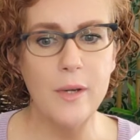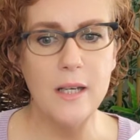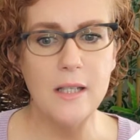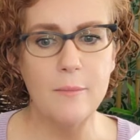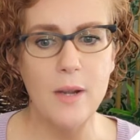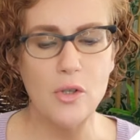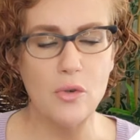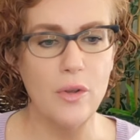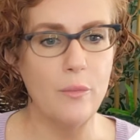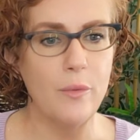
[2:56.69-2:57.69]
we need to make
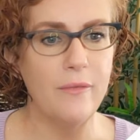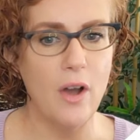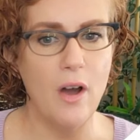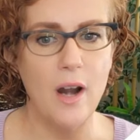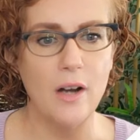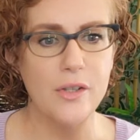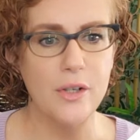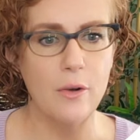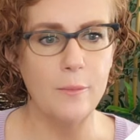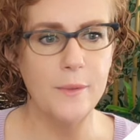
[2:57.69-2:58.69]
sure that we've got our
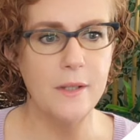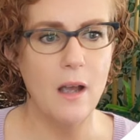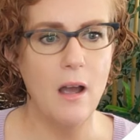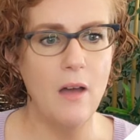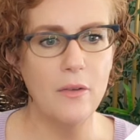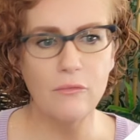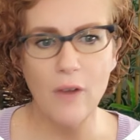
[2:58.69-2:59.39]
scopes. On the